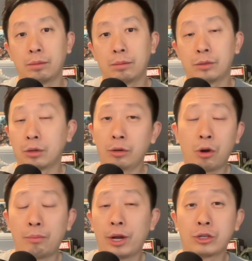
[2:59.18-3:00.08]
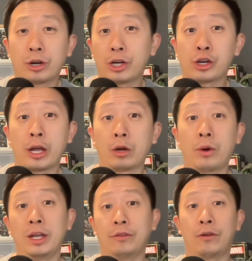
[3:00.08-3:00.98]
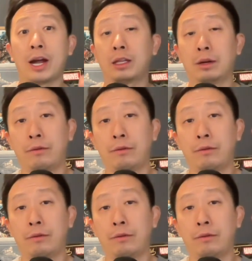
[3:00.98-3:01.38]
So no, brands are not shying away. In fact, The